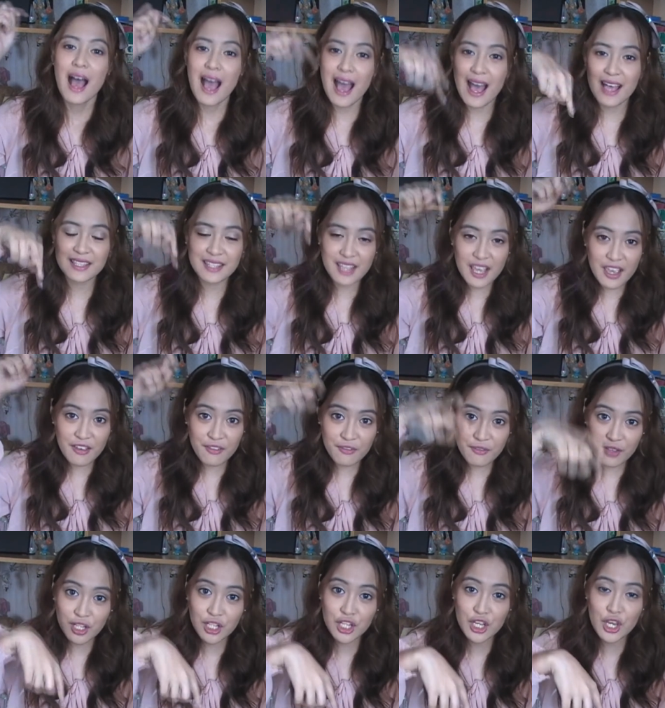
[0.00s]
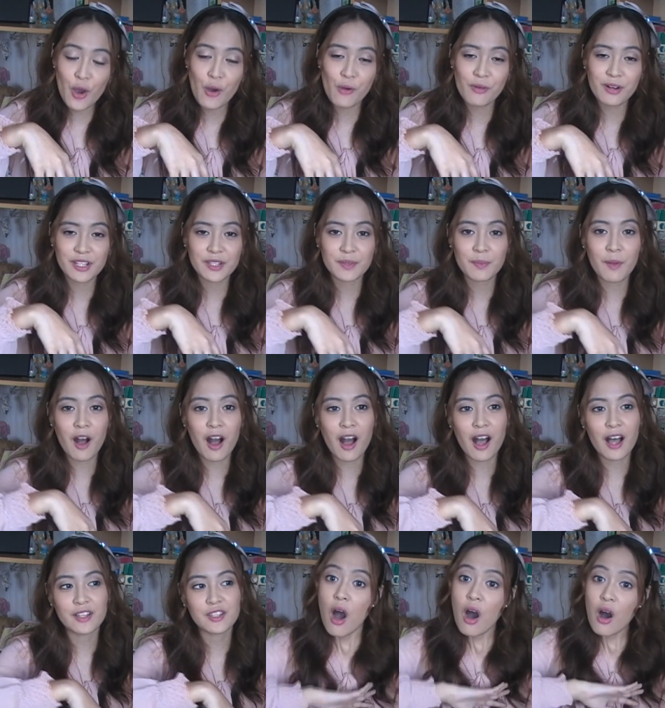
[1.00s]
as a video
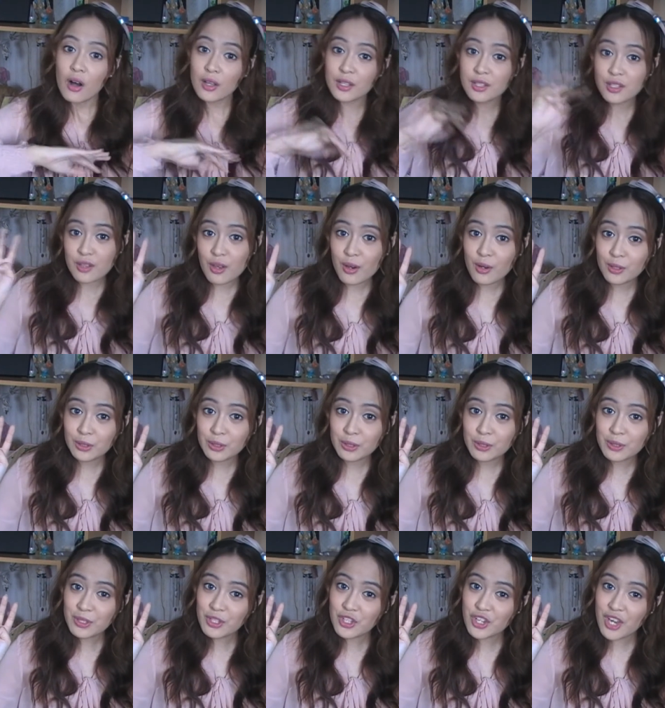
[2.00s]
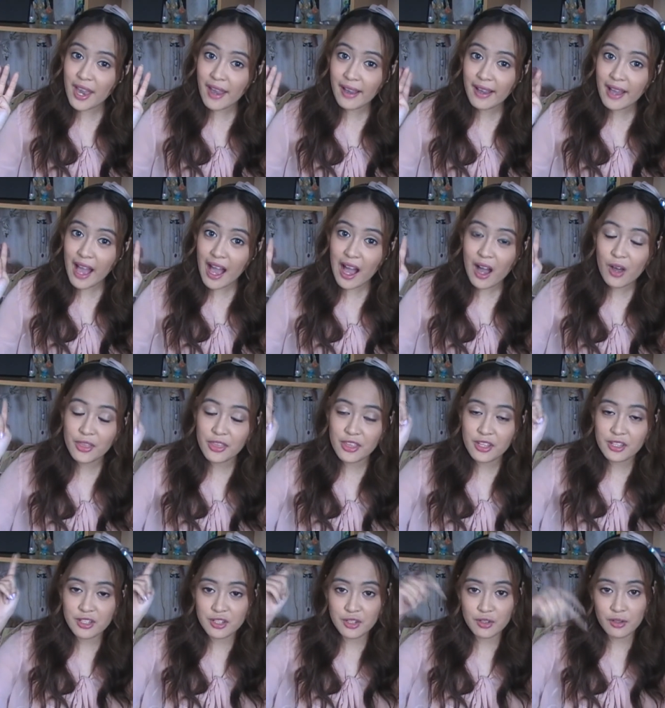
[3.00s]
response. Also, do check out
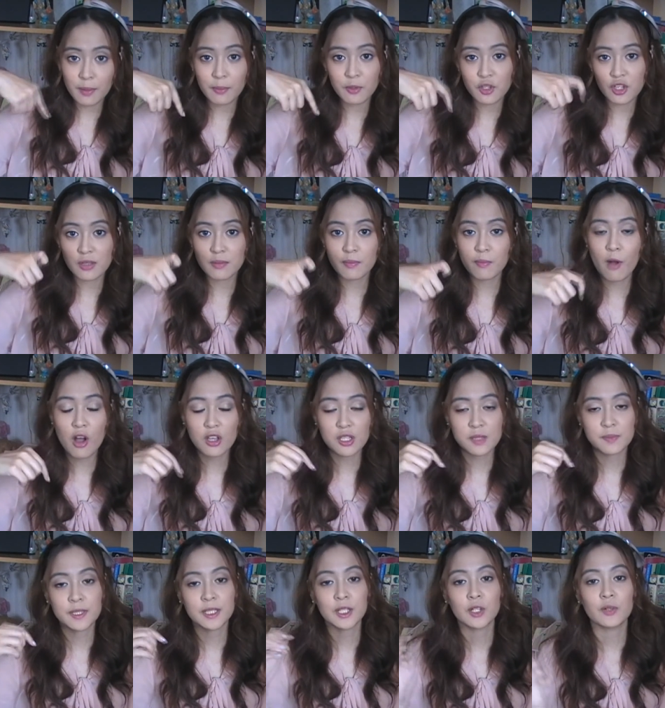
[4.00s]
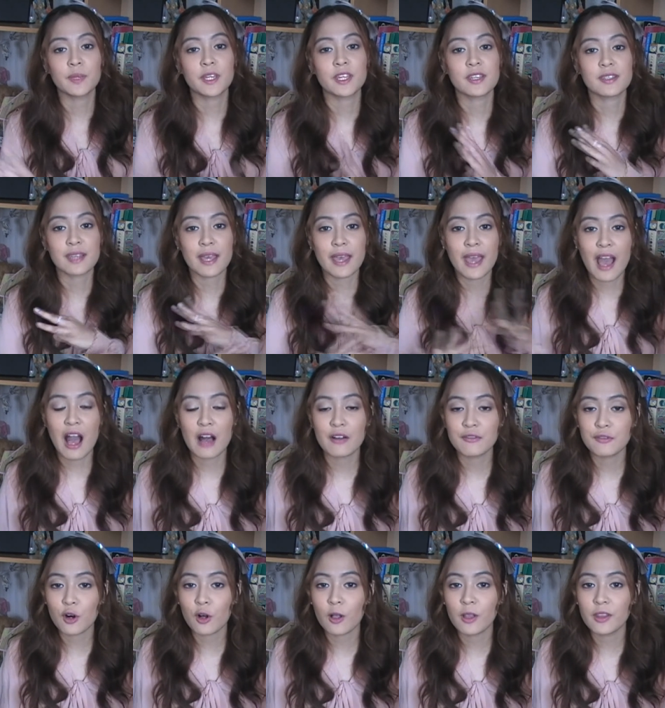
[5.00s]
the description box below because I
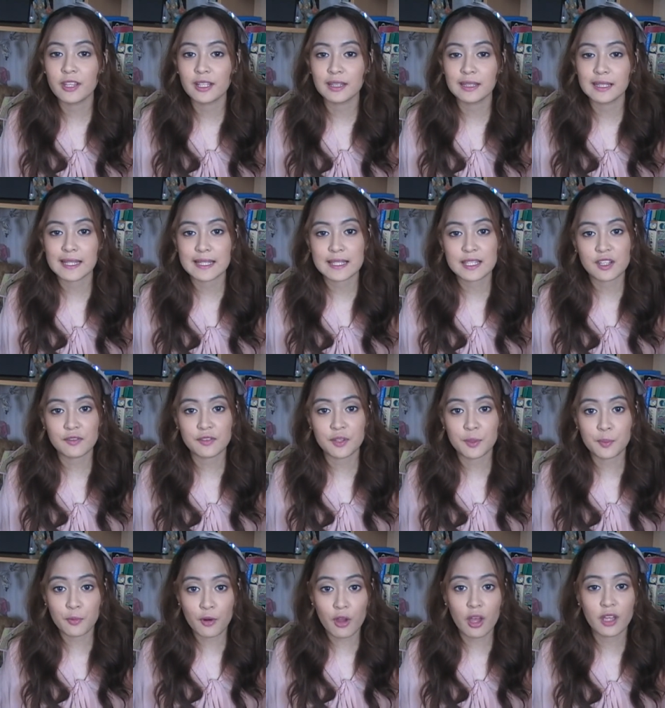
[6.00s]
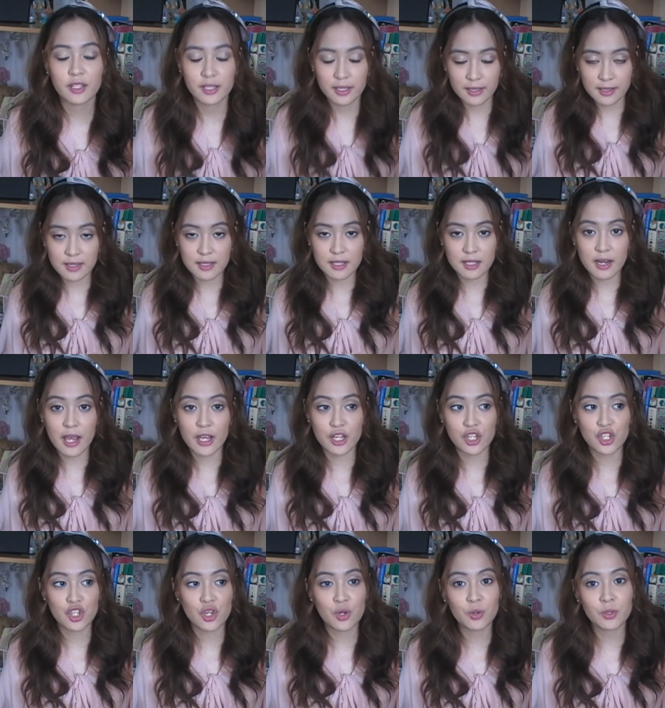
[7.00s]
have all the links of the products that I
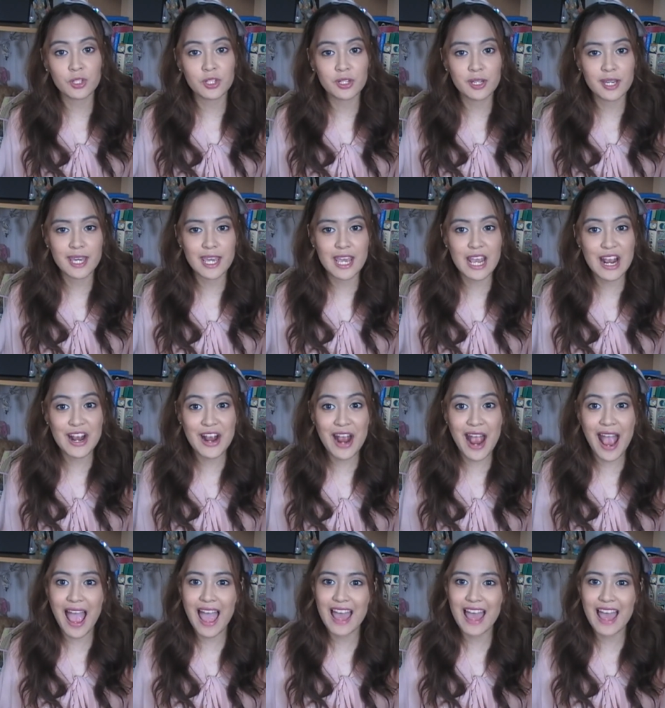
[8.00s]
showed you here.